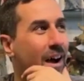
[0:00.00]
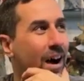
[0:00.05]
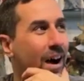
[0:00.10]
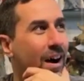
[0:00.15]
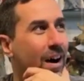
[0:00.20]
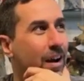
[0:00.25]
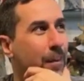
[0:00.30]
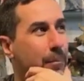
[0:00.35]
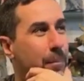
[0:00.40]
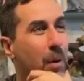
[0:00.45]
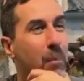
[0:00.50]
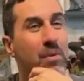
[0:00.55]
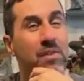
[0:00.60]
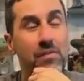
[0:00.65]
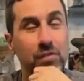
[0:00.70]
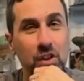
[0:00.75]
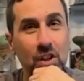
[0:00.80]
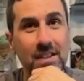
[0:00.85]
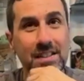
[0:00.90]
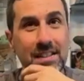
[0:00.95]
But
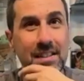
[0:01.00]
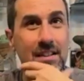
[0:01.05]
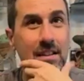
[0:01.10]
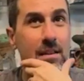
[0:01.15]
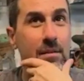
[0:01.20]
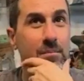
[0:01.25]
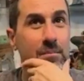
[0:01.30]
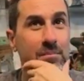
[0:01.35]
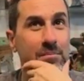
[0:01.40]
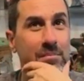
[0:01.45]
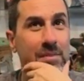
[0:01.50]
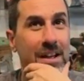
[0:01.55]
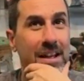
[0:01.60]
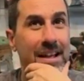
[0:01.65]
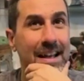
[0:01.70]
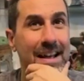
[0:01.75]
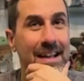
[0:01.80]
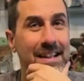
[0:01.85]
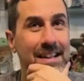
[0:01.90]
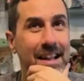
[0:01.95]
we've looked at them,
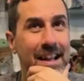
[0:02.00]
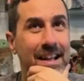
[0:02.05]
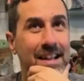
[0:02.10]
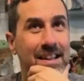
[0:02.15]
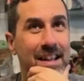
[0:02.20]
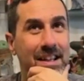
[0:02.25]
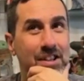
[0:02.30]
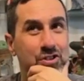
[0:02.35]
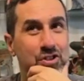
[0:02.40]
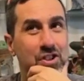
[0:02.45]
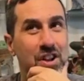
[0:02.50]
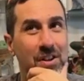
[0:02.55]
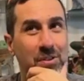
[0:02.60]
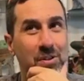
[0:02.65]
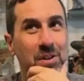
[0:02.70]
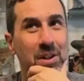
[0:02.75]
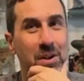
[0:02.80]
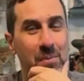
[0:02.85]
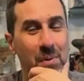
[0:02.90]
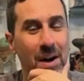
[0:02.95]
and they
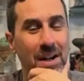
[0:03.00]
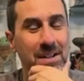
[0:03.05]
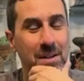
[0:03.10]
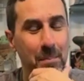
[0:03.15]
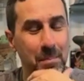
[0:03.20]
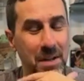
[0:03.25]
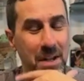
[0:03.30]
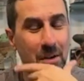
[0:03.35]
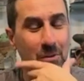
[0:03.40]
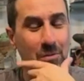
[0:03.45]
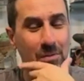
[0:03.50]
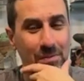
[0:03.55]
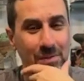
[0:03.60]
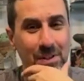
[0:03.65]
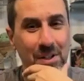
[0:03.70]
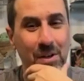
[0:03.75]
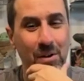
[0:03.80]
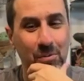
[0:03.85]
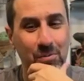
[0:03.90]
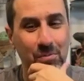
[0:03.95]
generally wind up being,